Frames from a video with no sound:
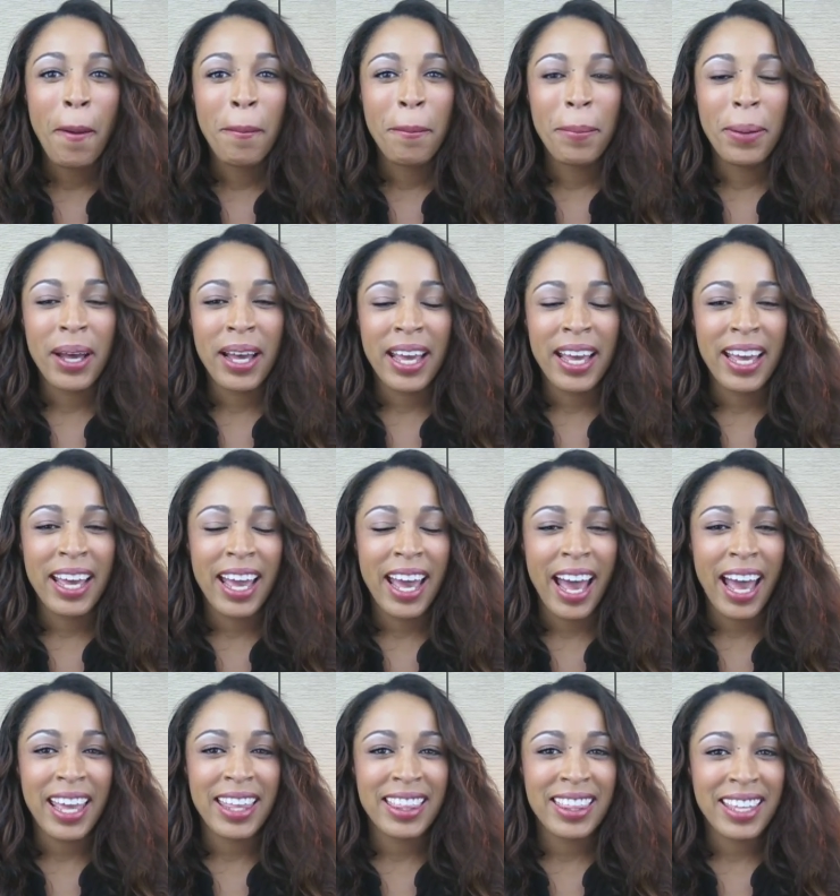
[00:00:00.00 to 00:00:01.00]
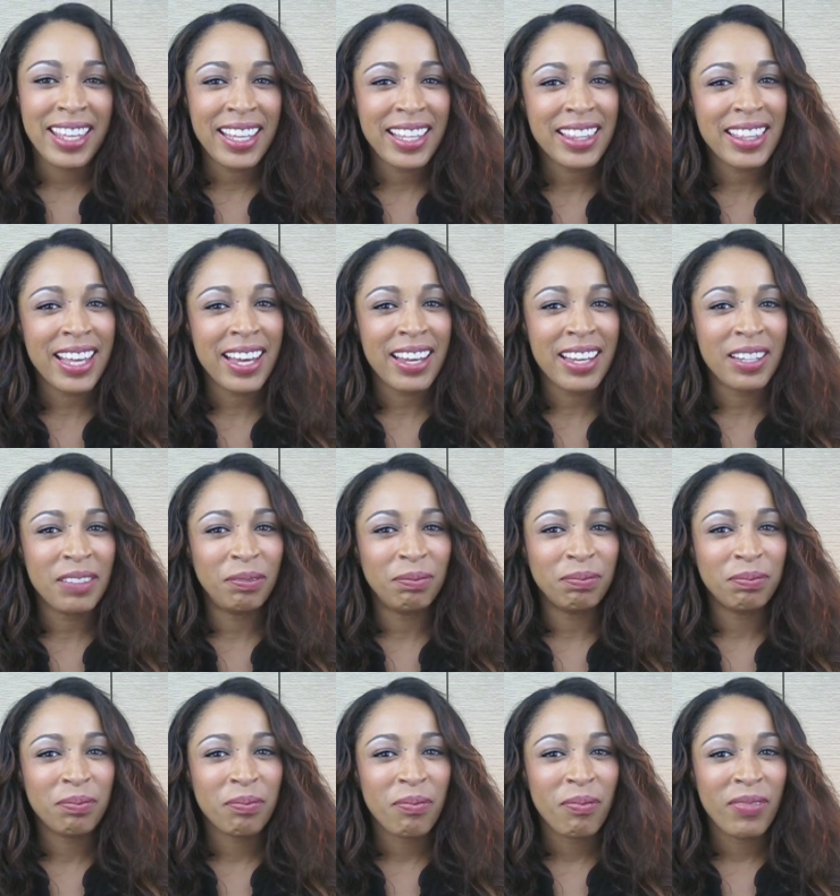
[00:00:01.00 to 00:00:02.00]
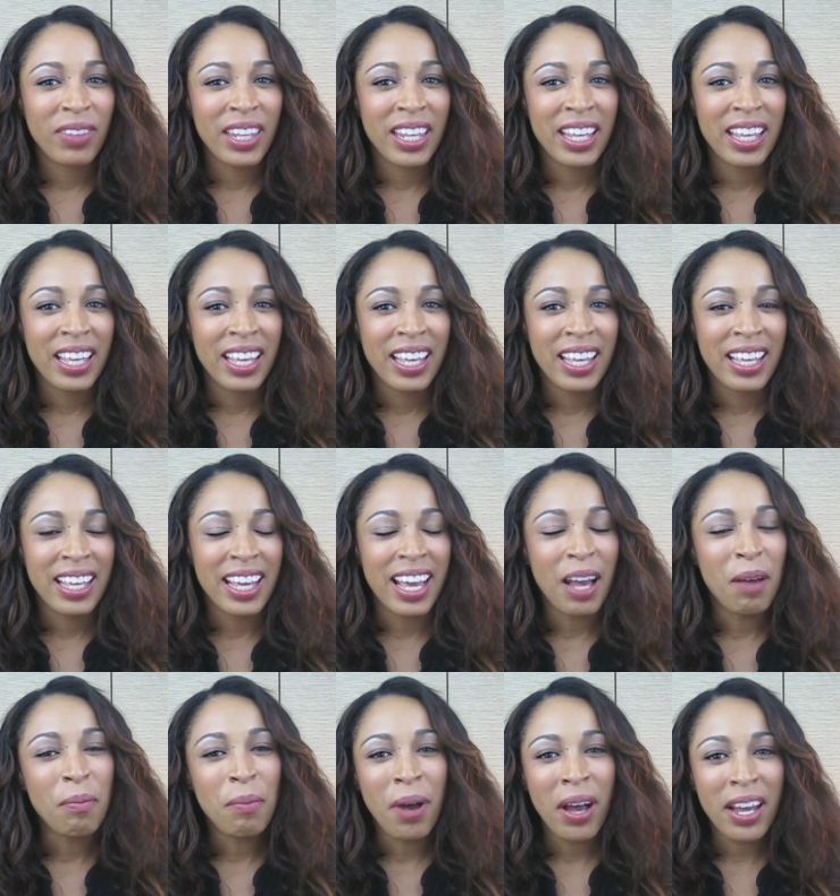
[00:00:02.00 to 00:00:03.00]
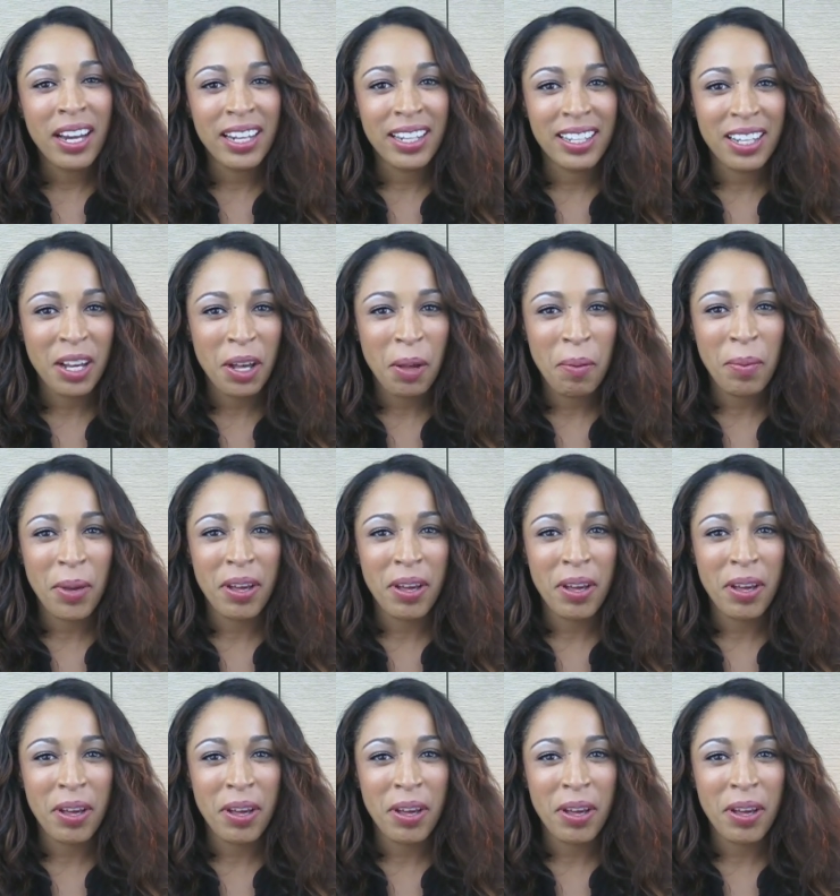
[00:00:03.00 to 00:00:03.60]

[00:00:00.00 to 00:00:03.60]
But I think that a modicum